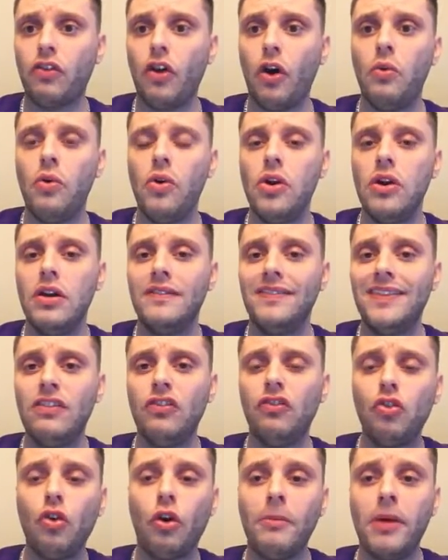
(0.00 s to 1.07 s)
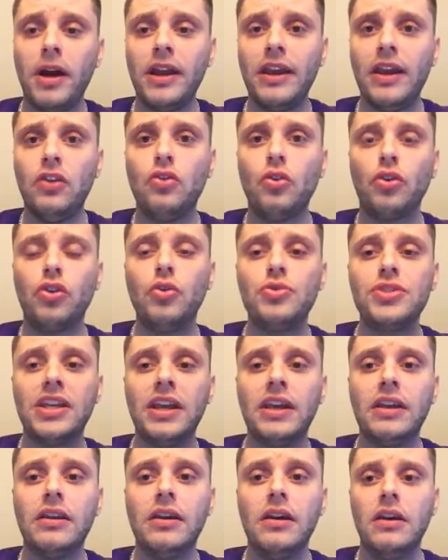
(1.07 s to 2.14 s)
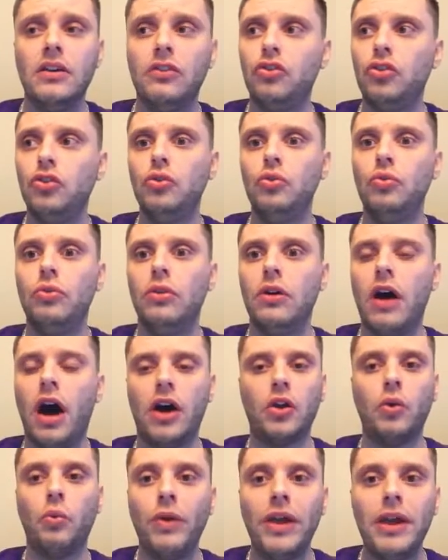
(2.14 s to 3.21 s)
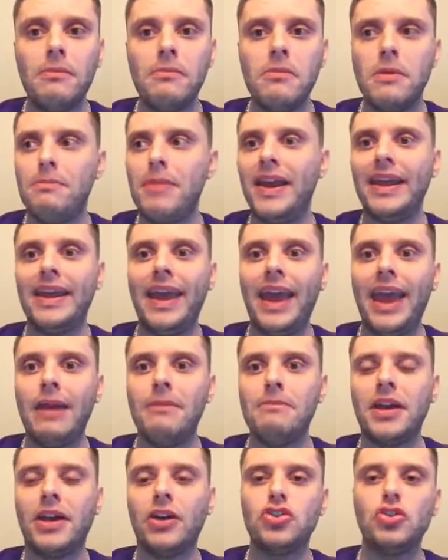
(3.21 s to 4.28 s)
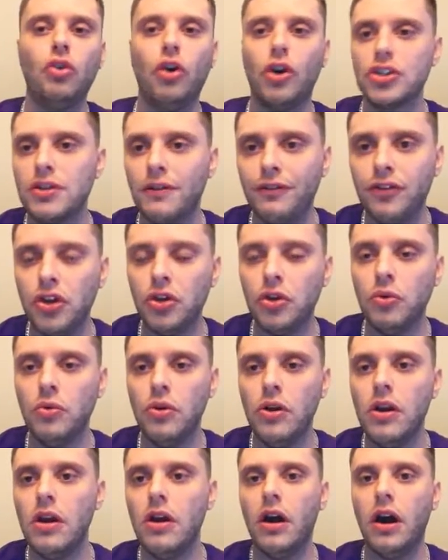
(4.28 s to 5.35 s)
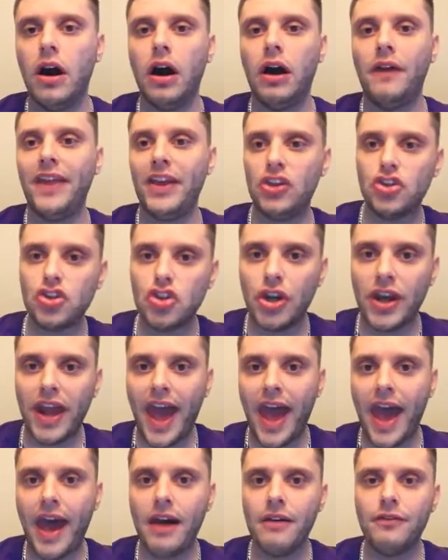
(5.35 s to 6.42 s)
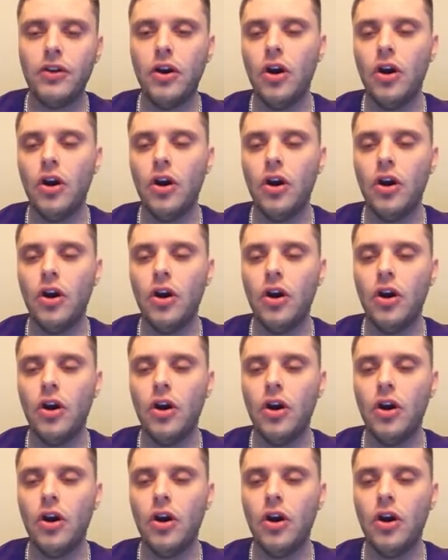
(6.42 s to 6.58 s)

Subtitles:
So this is your money and you're using it to, on a whim, bet a game because you lost a few that you shouldn't have,